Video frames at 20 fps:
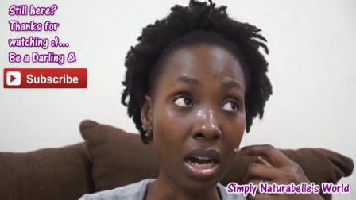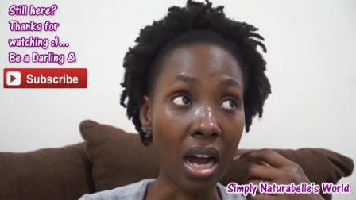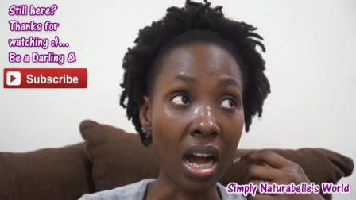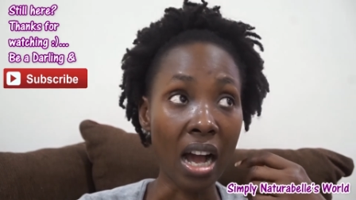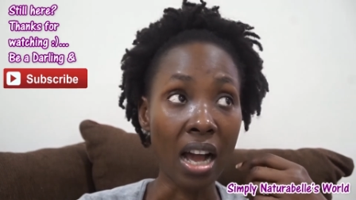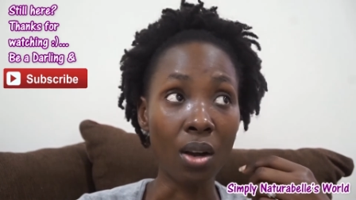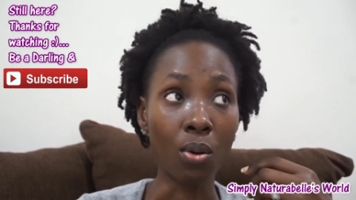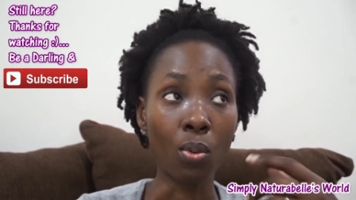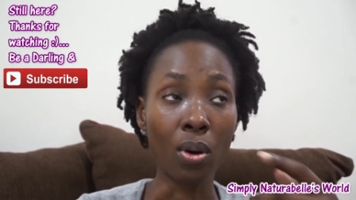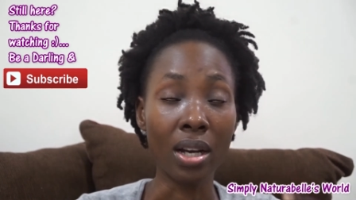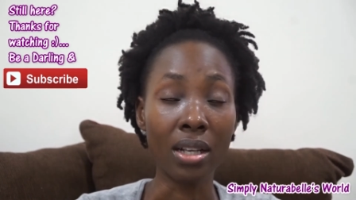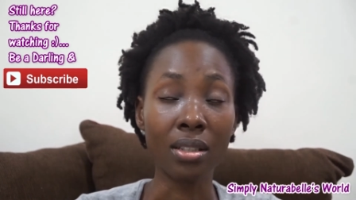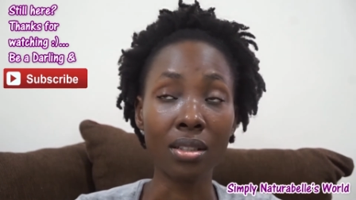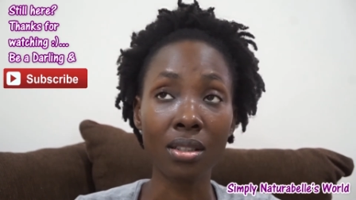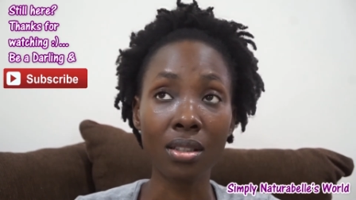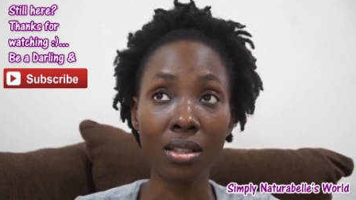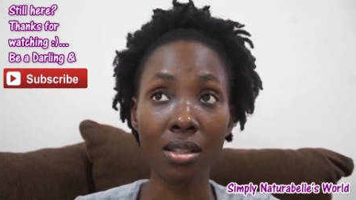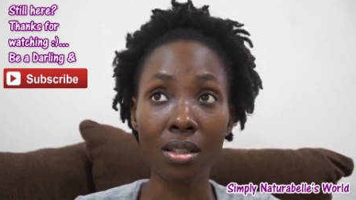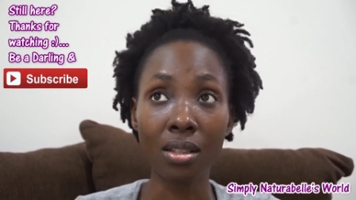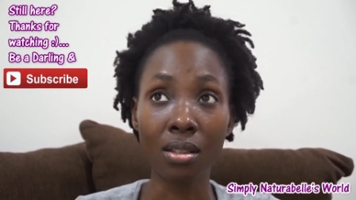I
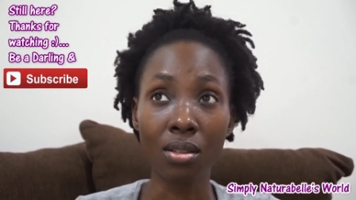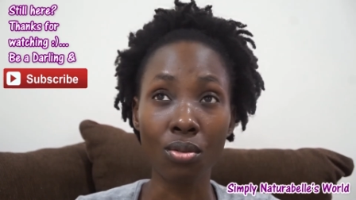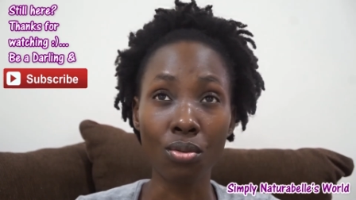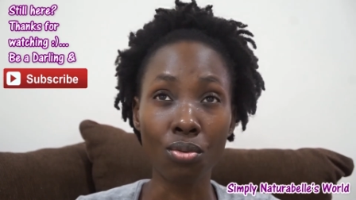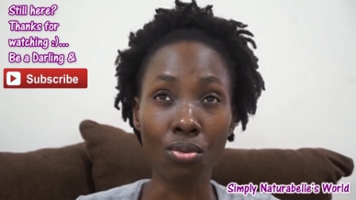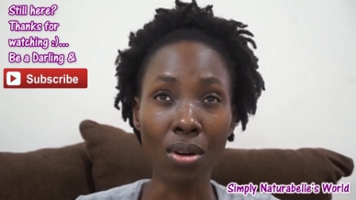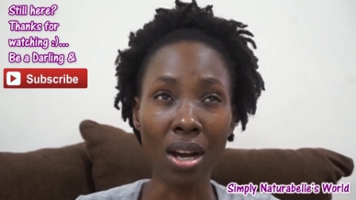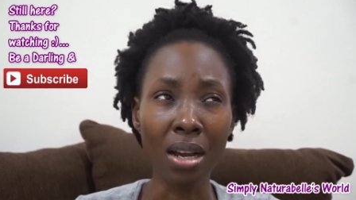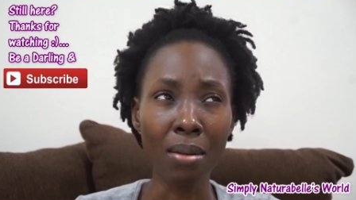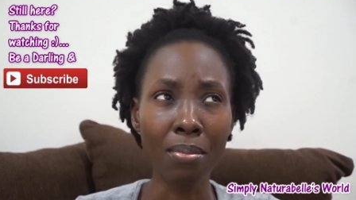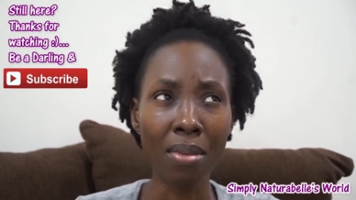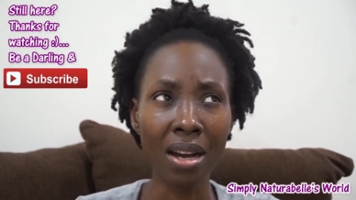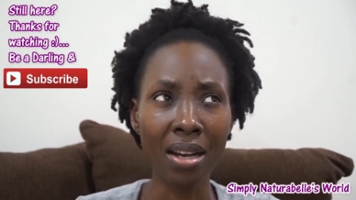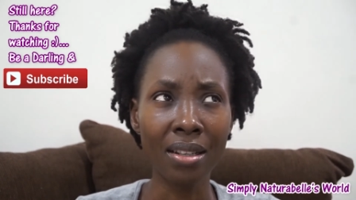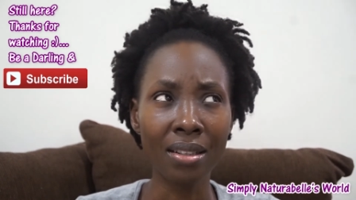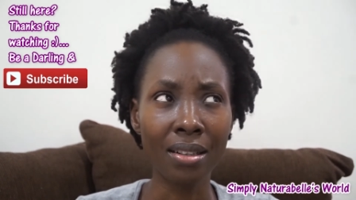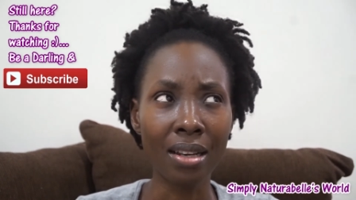went right by